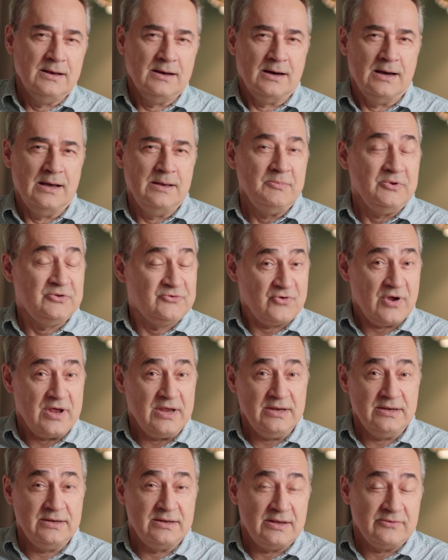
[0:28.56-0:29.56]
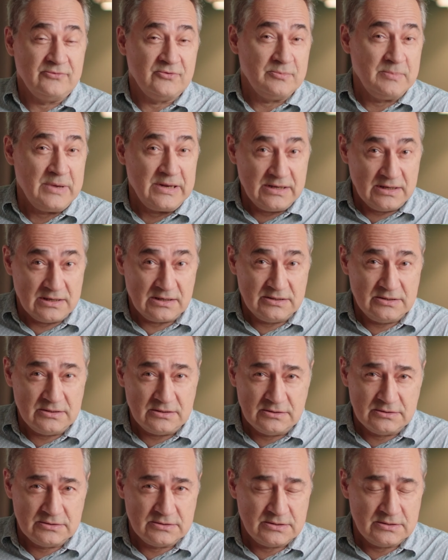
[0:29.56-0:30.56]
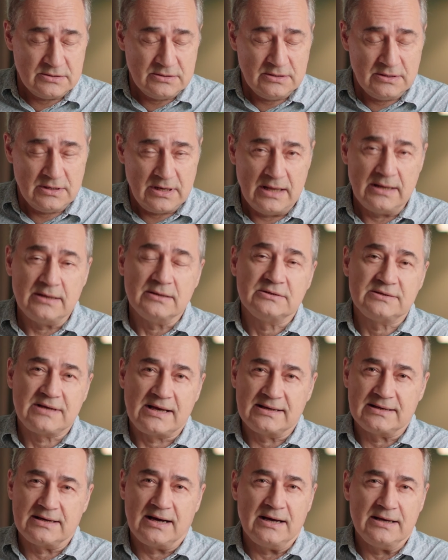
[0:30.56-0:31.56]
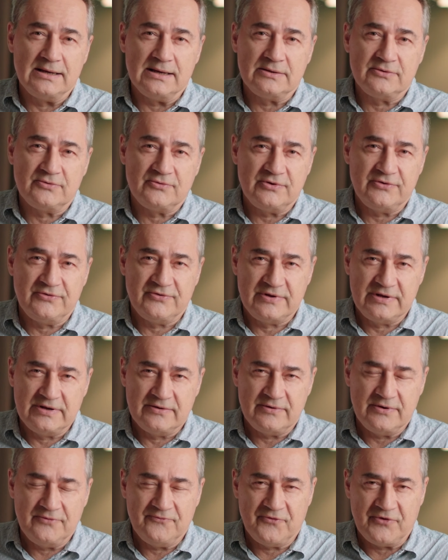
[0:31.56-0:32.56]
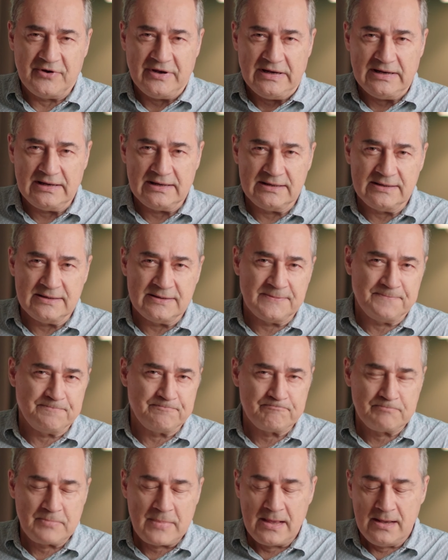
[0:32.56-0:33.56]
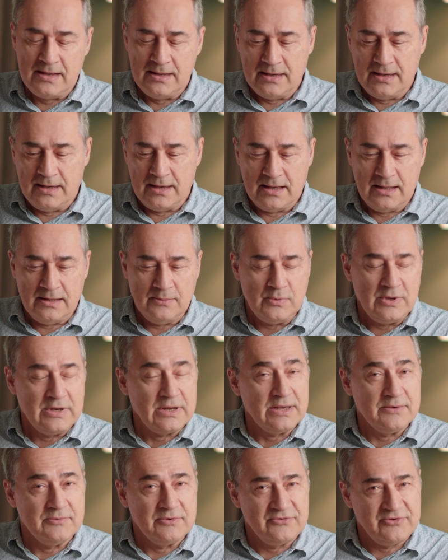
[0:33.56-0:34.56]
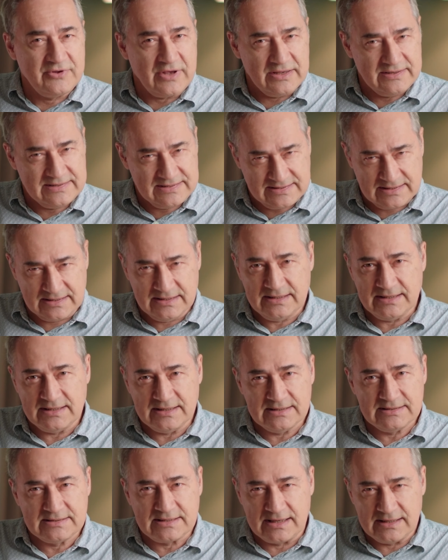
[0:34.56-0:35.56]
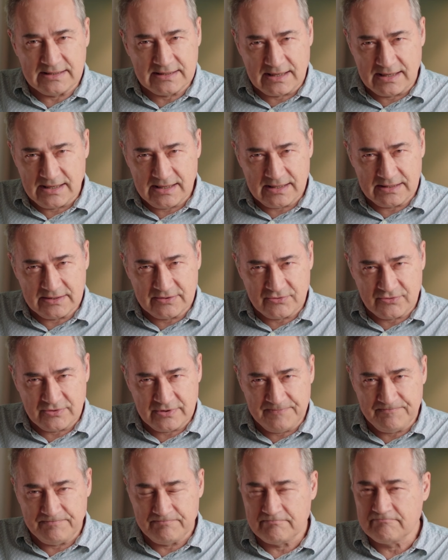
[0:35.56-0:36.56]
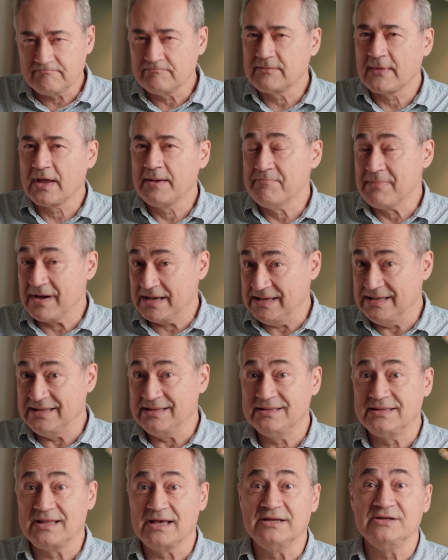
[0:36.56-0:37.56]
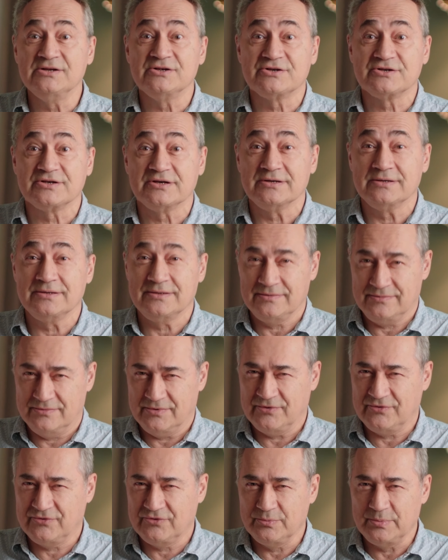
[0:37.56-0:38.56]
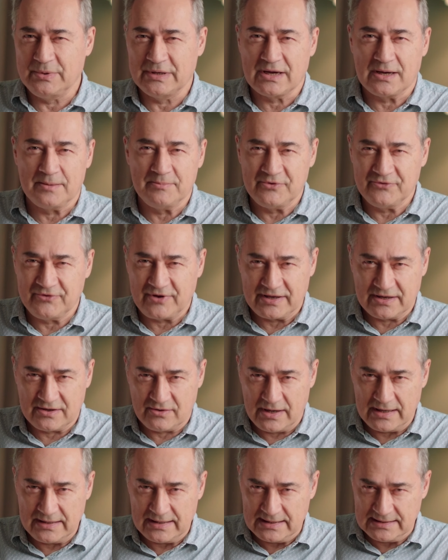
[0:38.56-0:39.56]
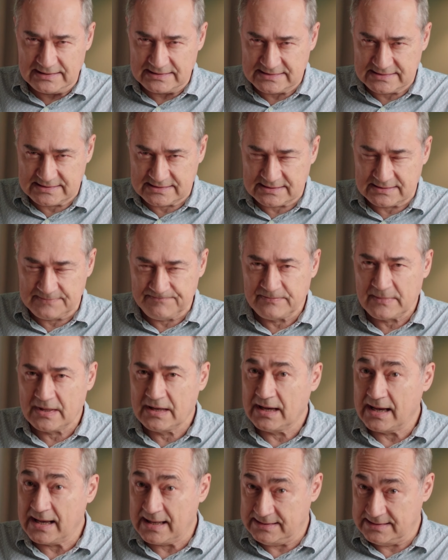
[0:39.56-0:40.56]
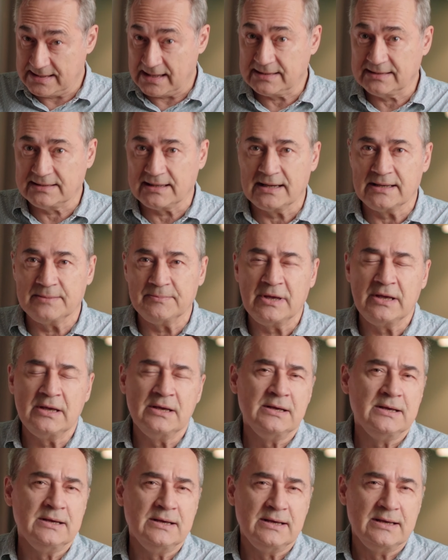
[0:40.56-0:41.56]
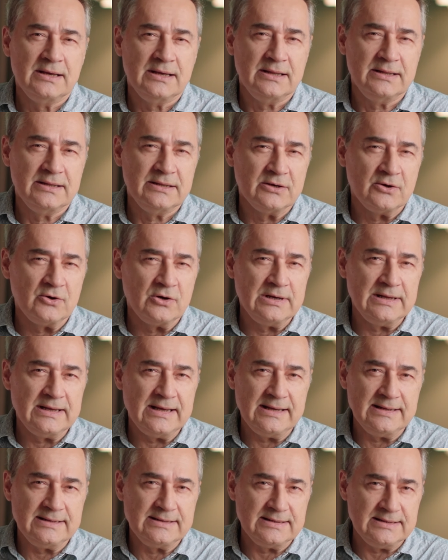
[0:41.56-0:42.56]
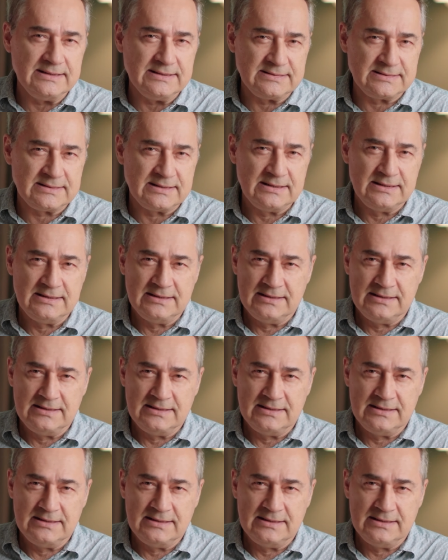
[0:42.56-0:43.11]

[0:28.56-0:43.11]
I'm trained as a medical doctor and a psychiatrist here in Finland. And when I was studying psychiatry, my intention was to become a psychoanalyst. At that time, in the early 80s,